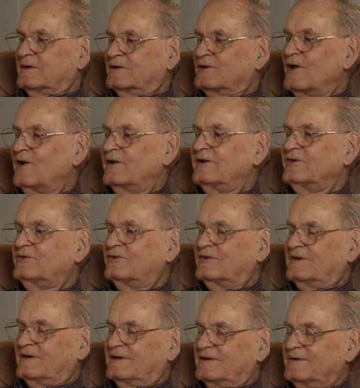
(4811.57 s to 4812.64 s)
called this
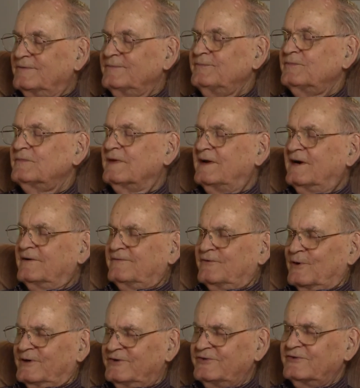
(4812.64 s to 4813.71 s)
Air
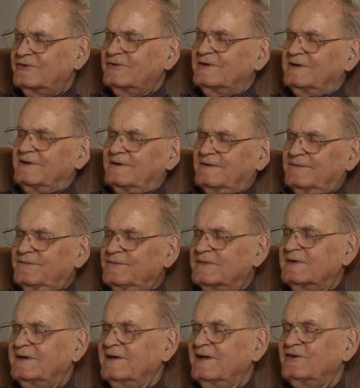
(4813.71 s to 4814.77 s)
Force
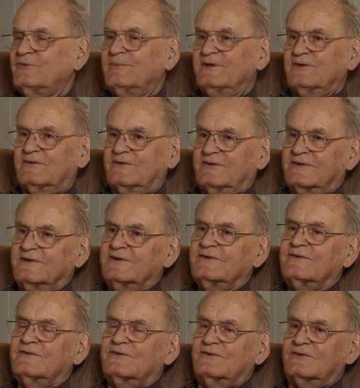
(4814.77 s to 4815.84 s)
enlistment
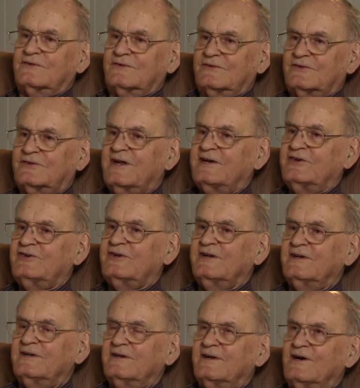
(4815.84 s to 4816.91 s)
station
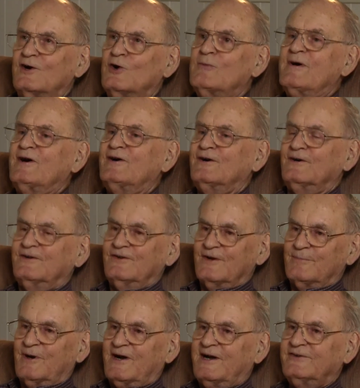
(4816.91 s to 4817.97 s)
in Omaha,
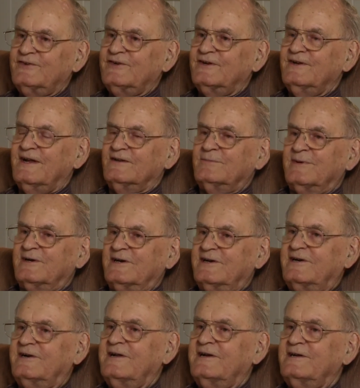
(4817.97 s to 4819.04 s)
Nebraska. That's about
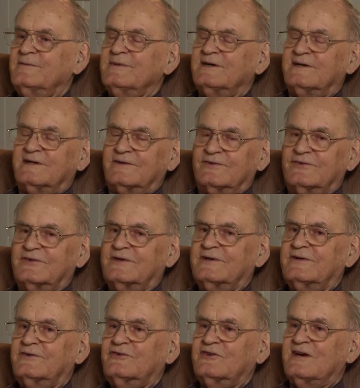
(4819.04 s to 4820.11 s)
180
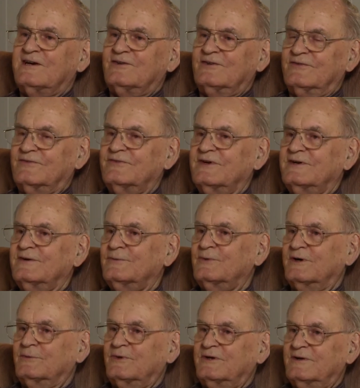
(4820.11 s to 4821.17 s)
miles south of
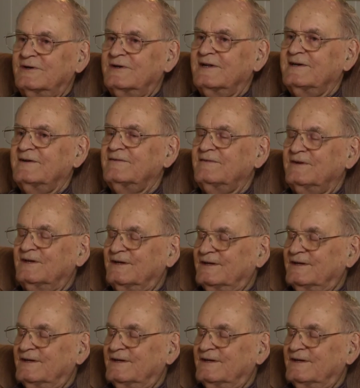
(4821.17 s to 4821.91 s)
where we had lived.